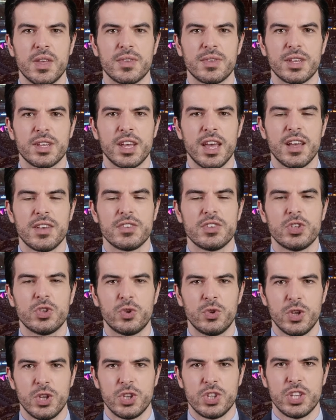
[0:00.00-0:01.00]
"The
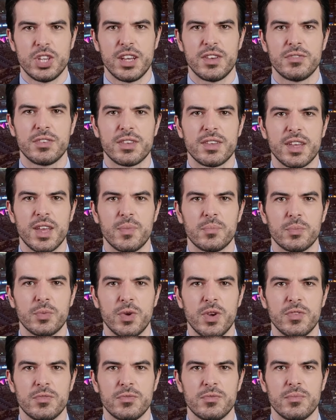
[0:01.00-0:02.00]
concentration of a
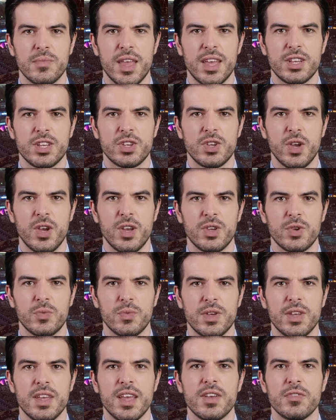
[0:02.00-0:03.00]
number of money
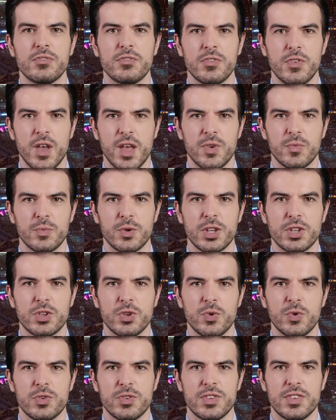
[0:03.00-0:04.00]
laundering and fraud
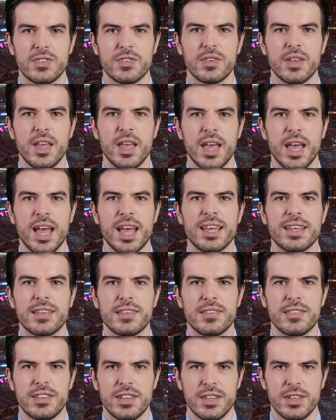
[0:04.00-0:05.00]
resources in a
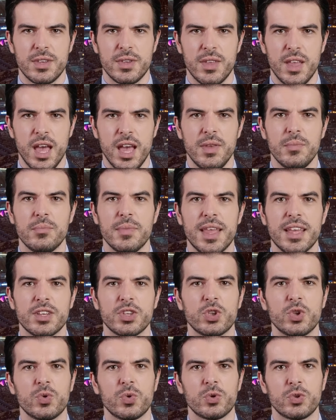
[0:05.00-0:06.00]
single
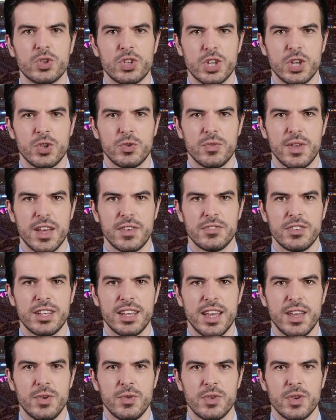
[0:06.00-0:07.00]
unmanageable
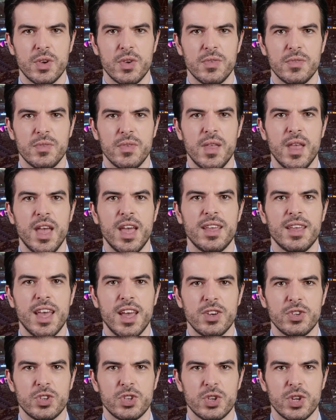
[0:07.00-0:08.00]
geographic area
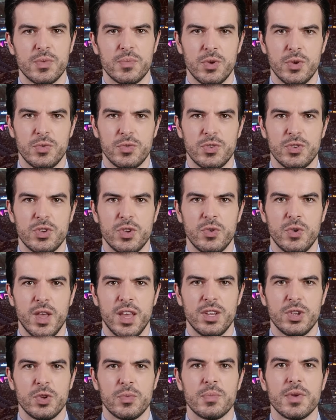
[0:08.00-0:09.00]
allows criminals to
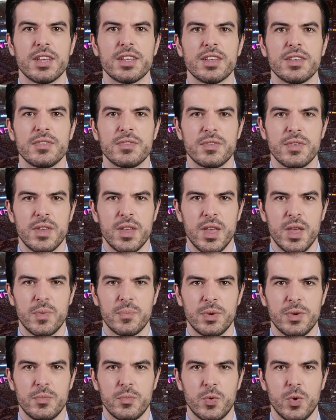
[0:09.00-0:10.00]
launder money,
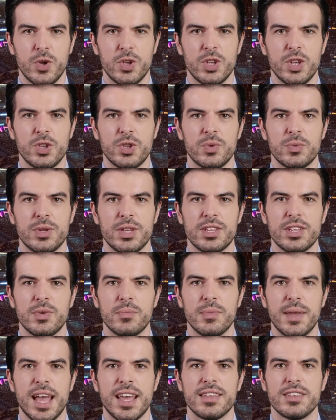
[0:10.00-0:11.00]
but more notably to
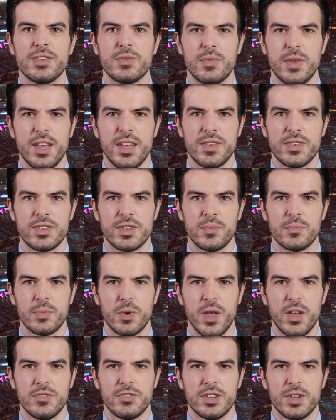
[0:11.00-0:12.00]
maximize the
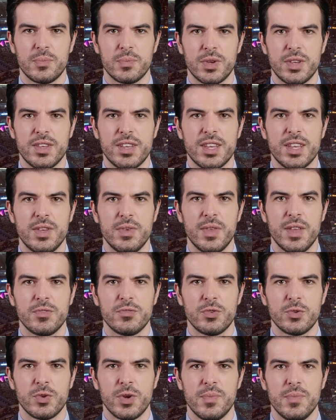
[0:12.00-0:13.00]
profitability
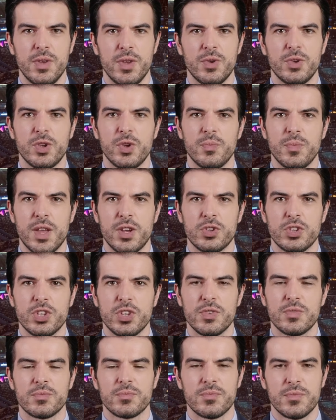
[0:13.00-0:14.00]
of criminal
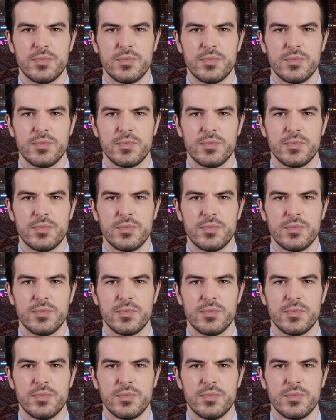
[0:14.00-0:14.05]
corruption.